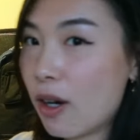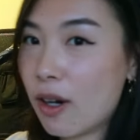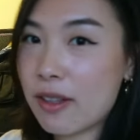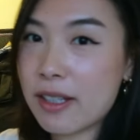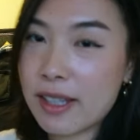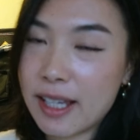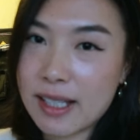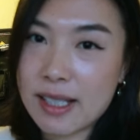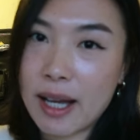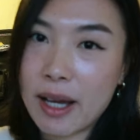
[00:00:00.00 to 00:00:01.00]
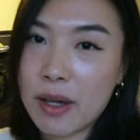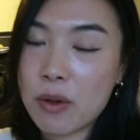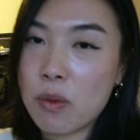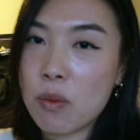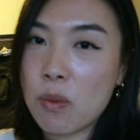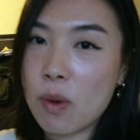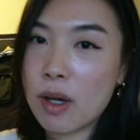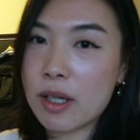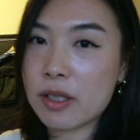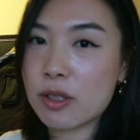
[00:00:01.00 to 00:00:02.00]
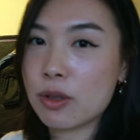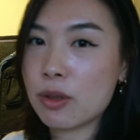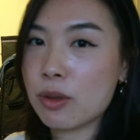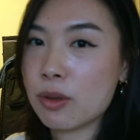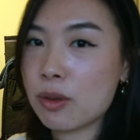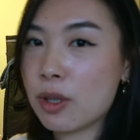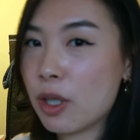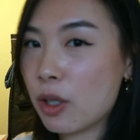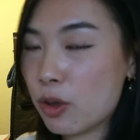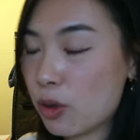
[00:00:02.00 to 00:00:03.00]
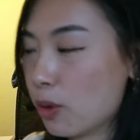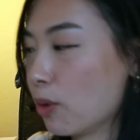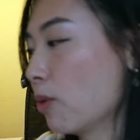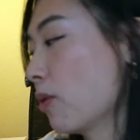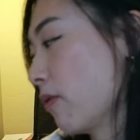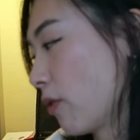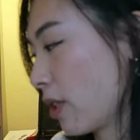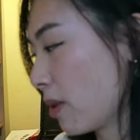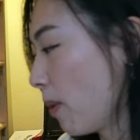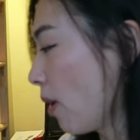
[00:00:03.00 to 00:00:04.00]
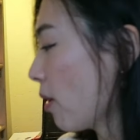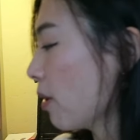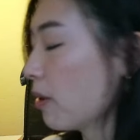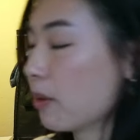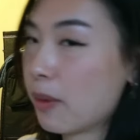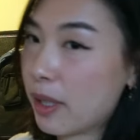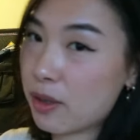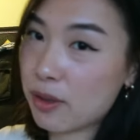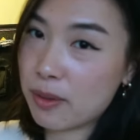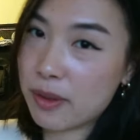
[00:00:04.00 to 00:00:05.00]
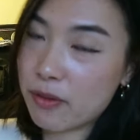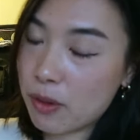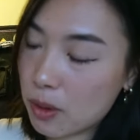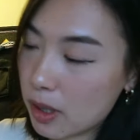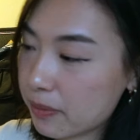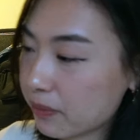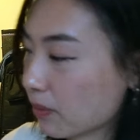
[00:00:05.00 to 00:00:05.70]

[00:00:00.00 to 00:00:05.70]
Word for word: all the things I wanted to do for tomorrow. 1, 2, 3, 4.